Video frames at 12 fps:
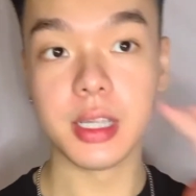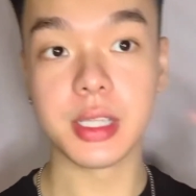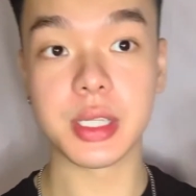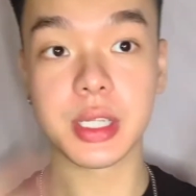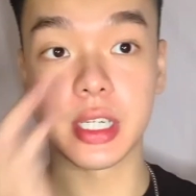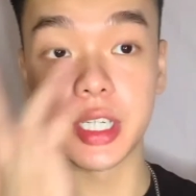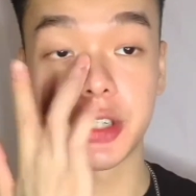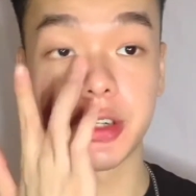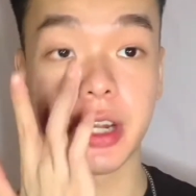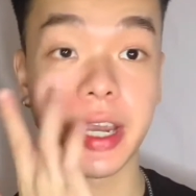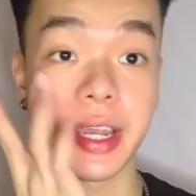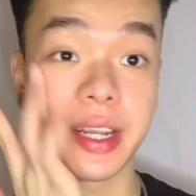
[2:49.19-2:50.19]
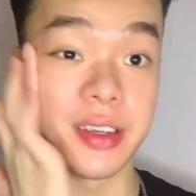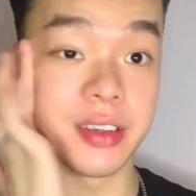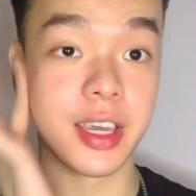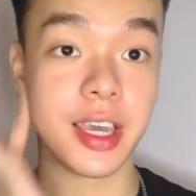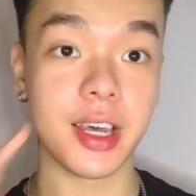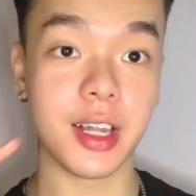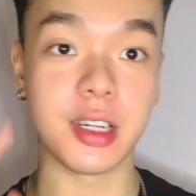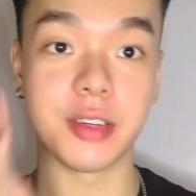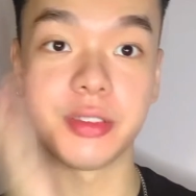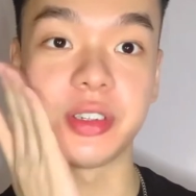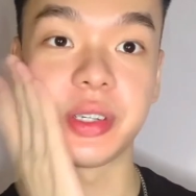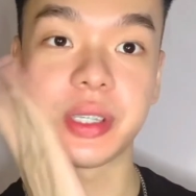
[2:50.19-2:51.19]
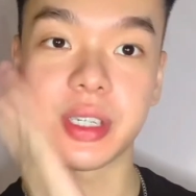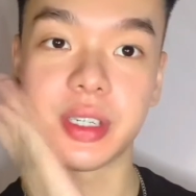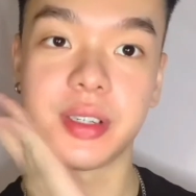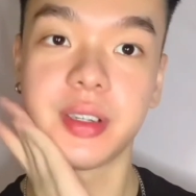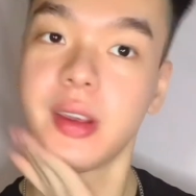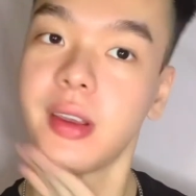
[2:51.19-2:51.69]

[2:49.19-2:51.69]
is gonna dry the hell out of your skin.